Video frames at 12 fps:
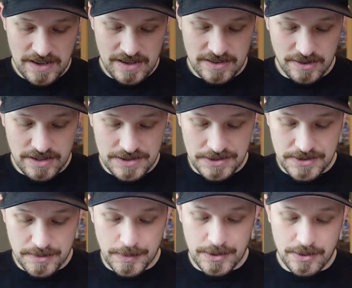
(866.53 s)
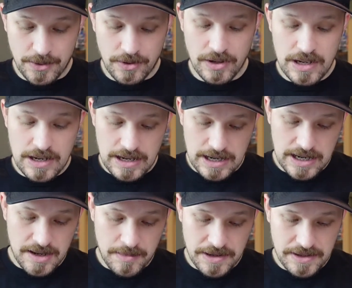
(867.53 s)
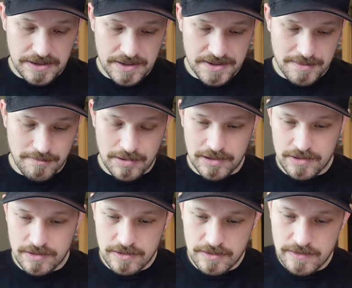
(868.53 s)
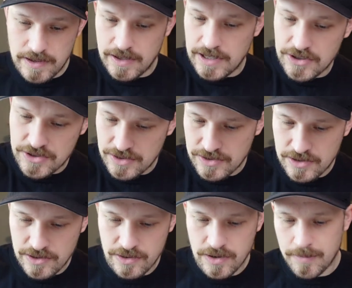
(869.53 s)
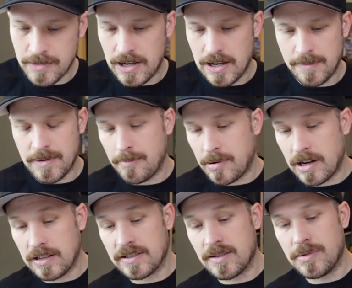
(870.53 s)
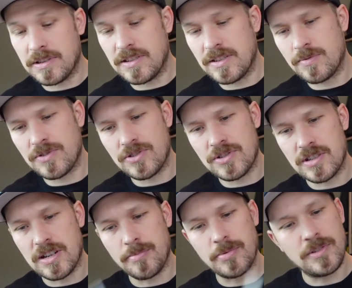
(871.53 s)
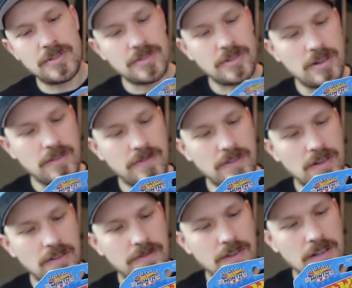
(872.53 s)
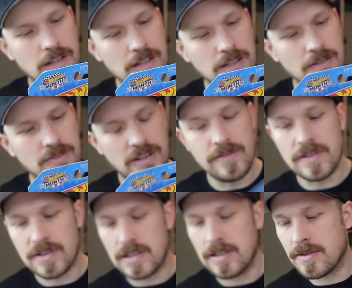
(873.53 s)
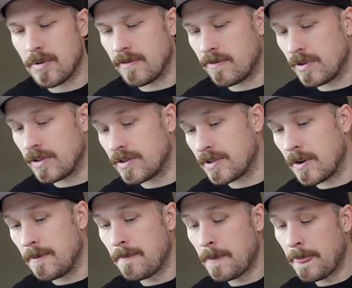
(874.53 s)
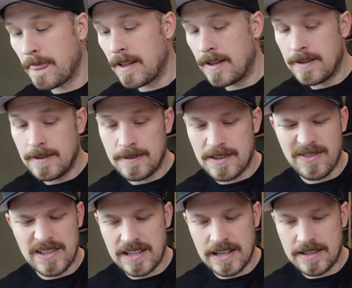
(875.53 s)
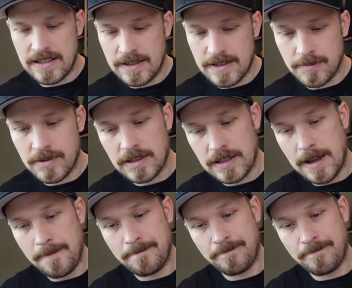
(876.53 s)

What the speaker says: So these are super cool. I think there's a blue variation too. I'm not positive, but this was just a couple years ago. I feel like 17, so about 4 years ago. 17, 18, something like that.